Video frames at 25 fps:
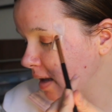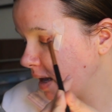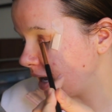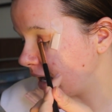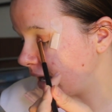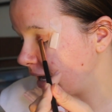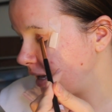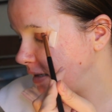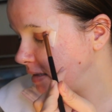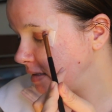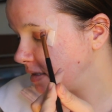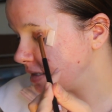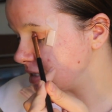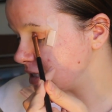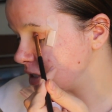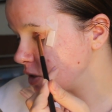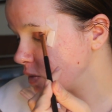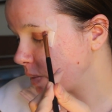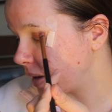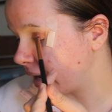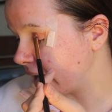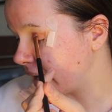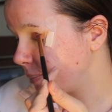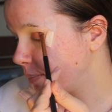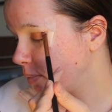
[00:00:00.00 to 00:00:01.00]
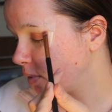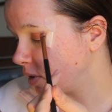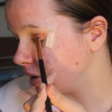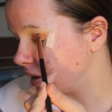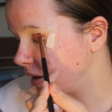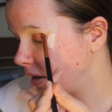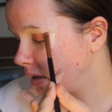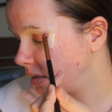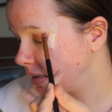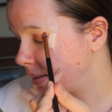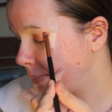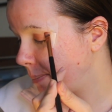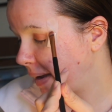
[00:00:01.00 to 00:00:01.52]
And this is why I put
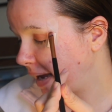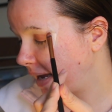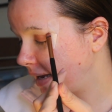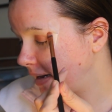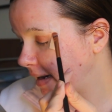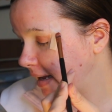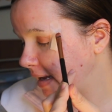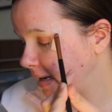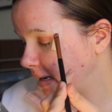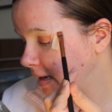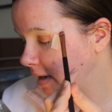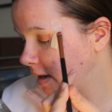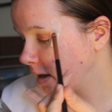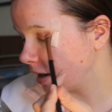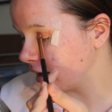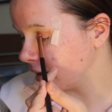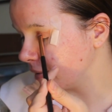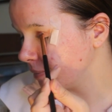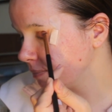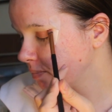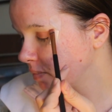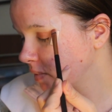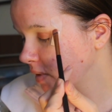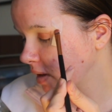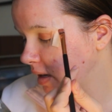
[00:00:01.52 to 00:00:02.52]
the Band-Aid here,